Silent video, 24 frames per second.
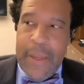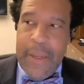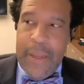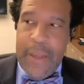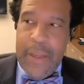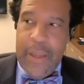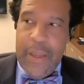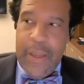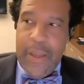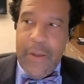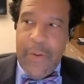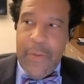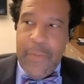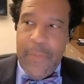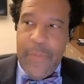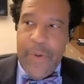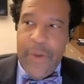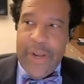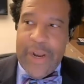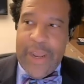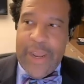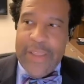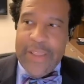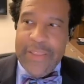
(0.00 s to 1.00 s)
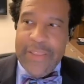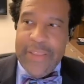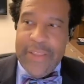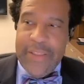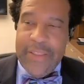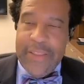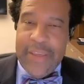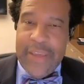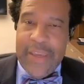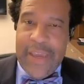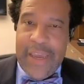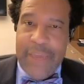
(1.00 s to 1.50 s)
uh, but I
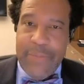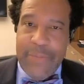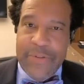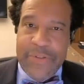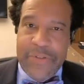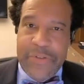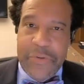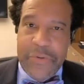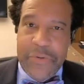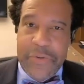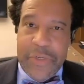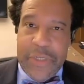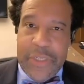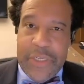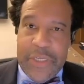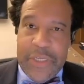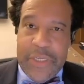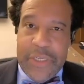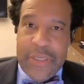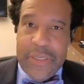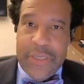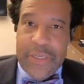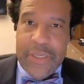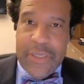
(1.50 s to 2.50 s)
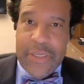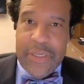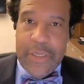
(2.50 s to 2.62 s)
think the opportunity